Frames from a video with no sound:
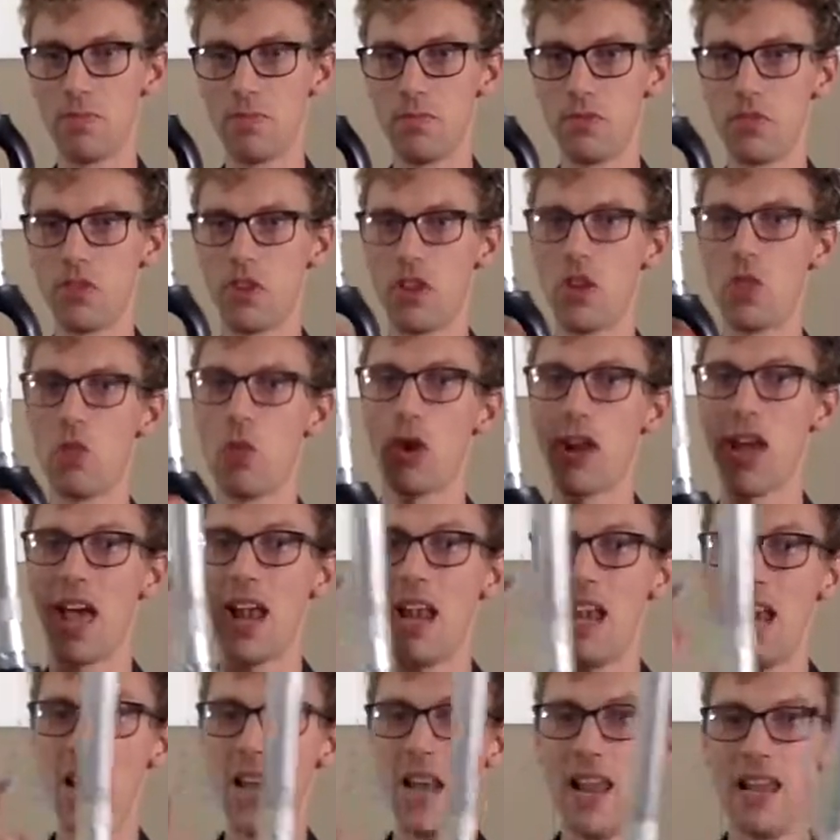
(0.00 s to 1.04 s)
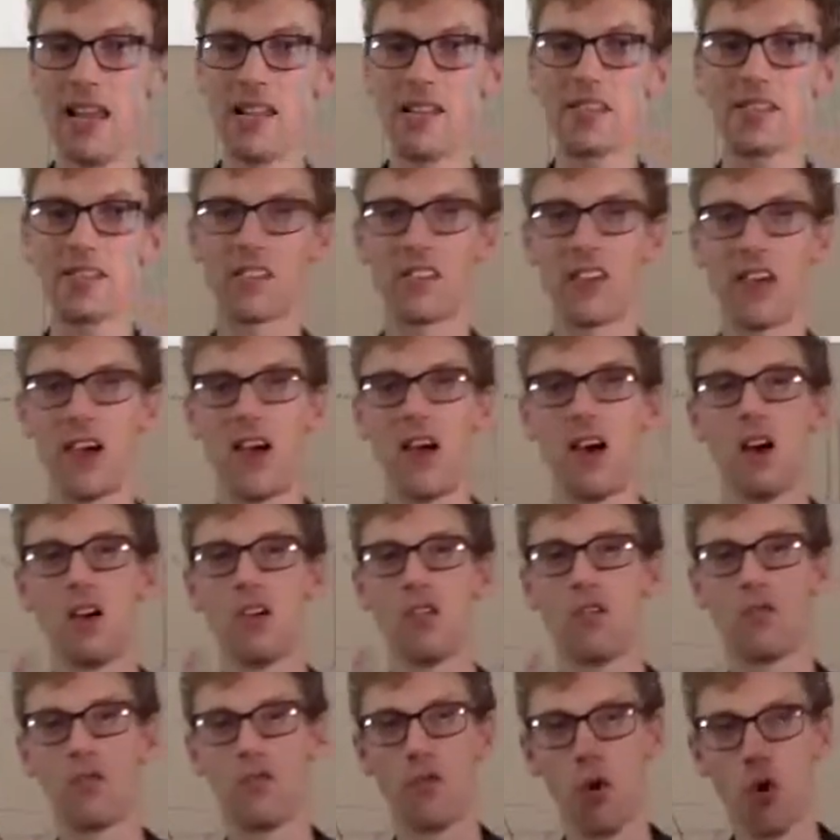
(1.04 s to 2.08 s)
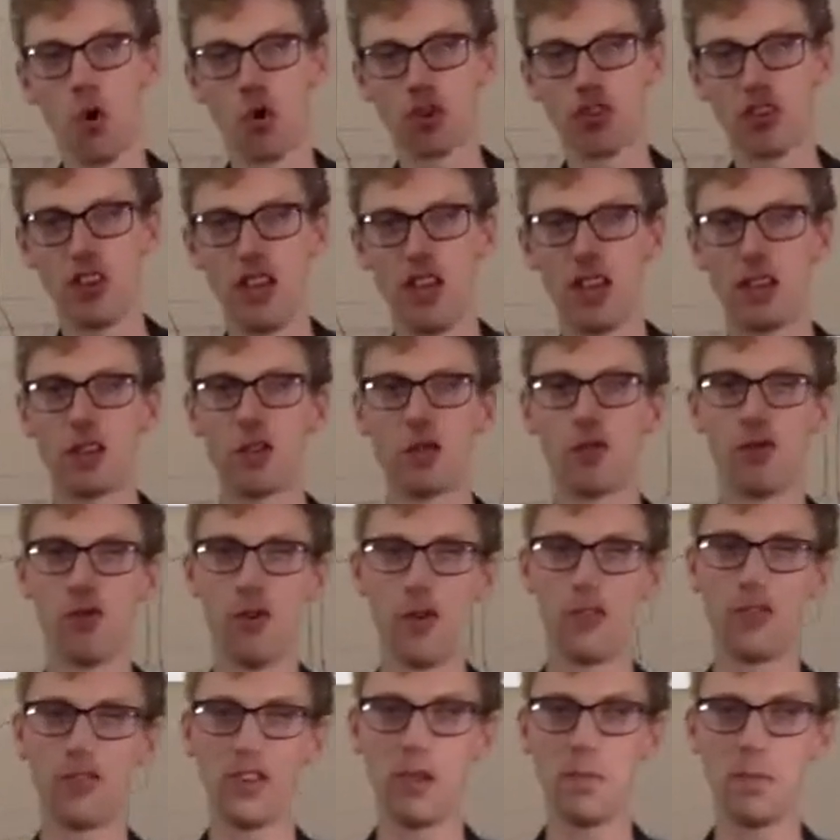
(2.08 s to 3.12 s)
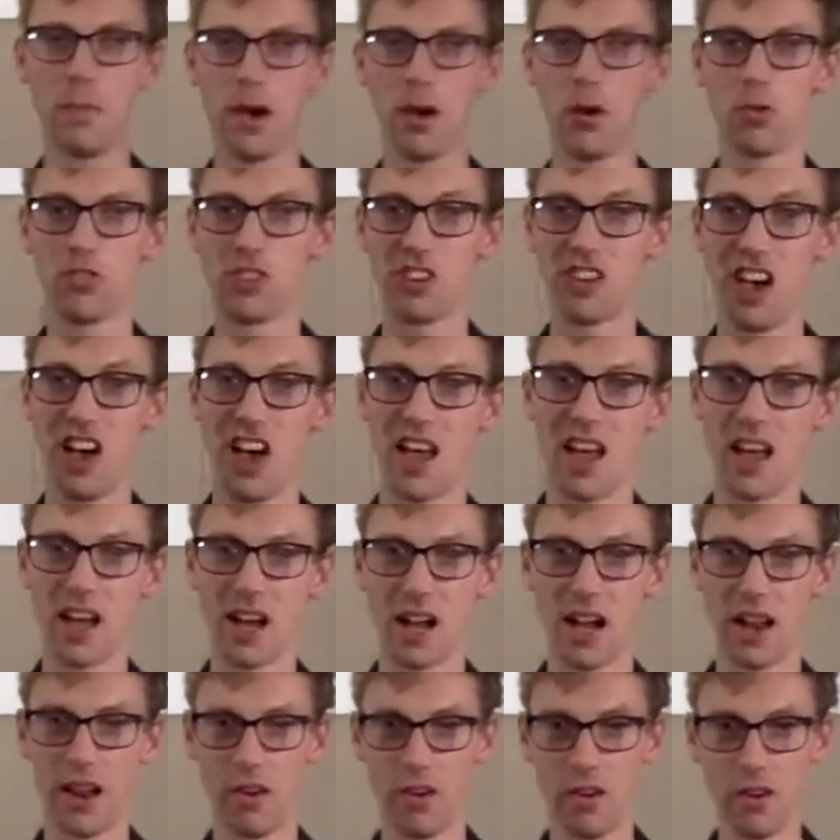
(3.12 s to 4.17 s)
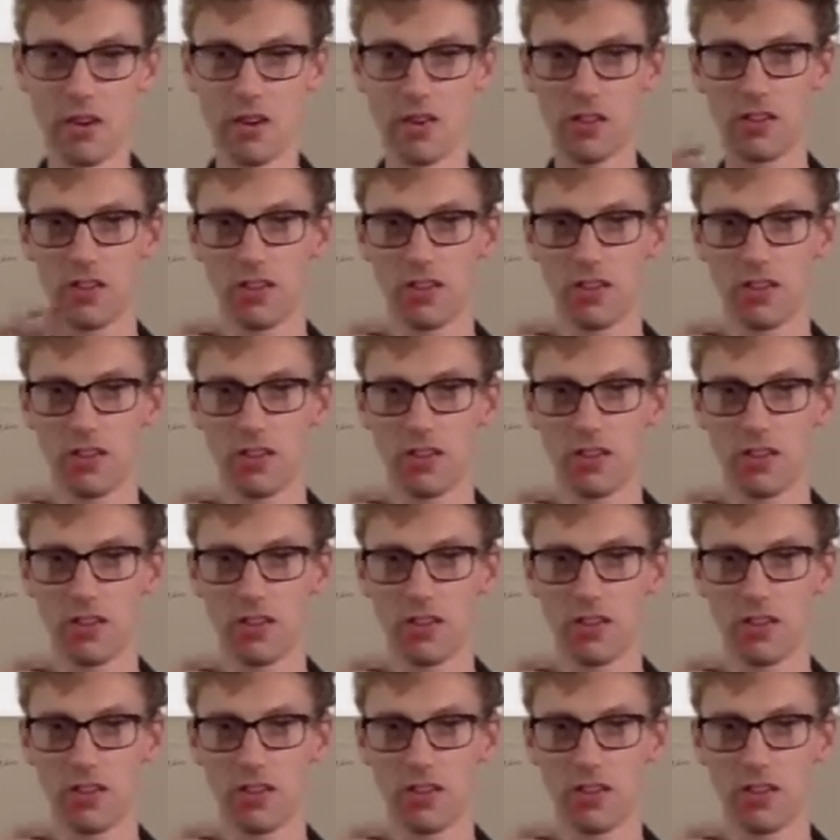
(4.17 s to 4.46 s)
So you want at least 40 to 50 mil tyre clearance.